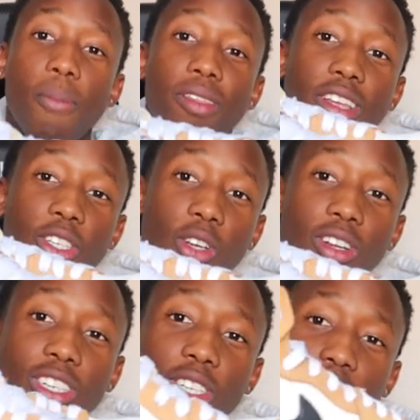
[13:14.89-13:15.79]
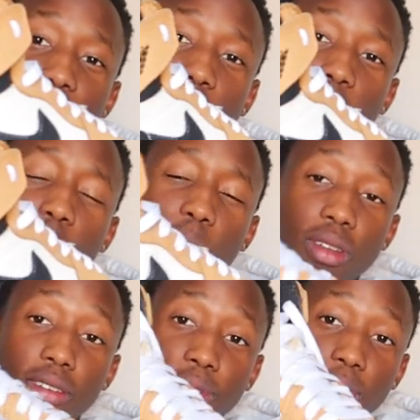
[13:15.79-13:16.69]
but this shoe just looks so
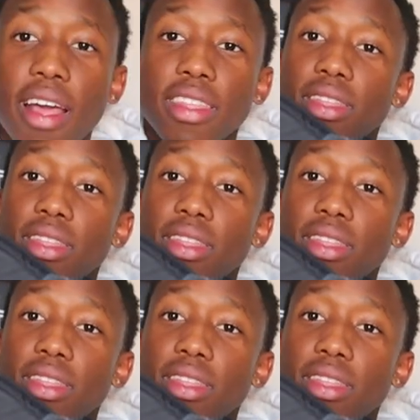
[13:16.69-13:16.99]
beautiful.